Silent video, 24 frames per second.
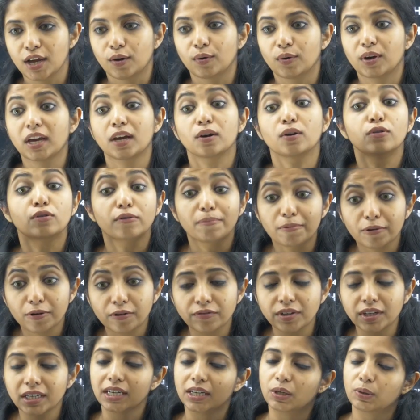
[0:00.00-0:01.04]
Okay, who
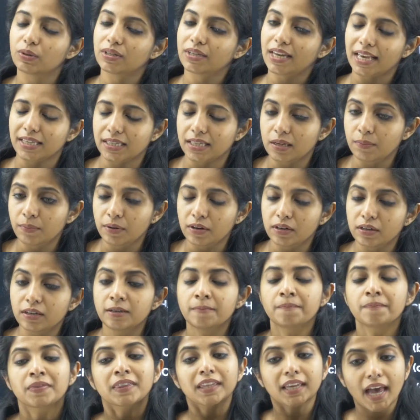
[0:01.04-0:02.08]
proved it? It was S.L. Miller,
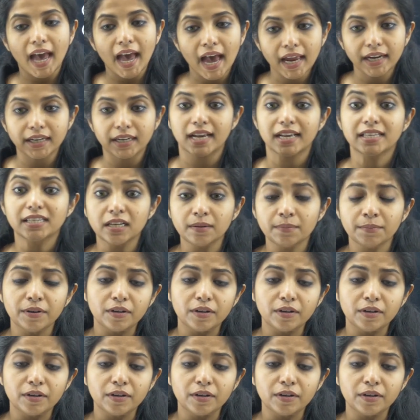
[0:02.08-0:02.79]
and S.L.